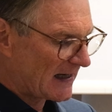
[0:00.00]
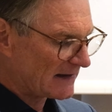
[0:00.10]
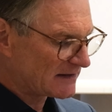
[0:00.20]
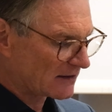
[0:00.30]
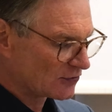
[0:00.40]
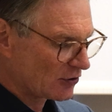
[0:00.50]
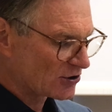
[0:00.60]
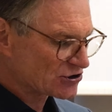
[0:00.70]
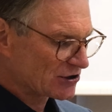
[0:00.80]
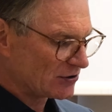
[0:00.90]
and
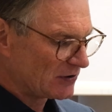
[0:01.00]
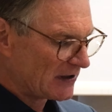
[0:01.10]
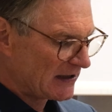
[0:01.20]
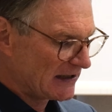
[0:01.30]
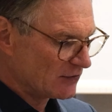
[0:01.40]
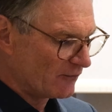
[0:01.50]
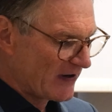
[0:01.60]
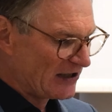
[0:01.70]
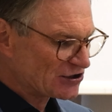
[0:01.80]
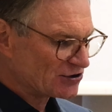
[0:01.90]
technological
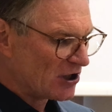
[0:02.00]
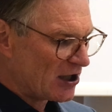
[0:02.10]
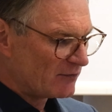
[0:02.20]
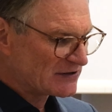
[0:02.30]
innovation,